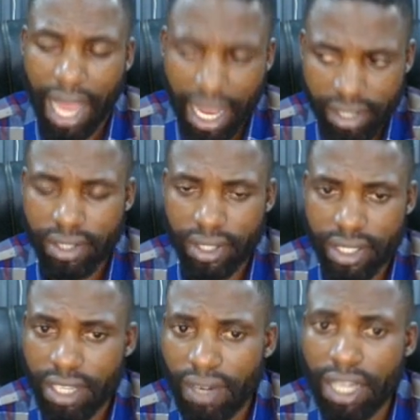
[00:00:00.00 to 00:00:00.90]
Ask
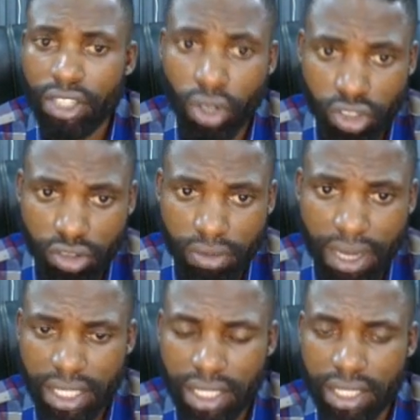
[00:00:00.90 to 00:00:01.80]
yourself and
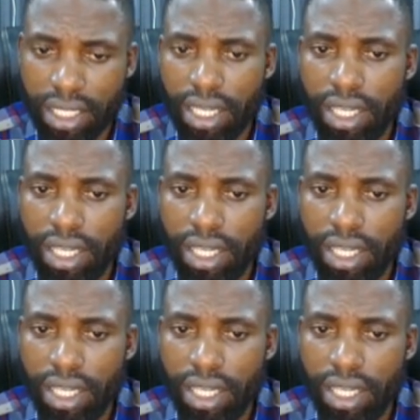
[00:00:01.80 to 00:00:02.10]
document it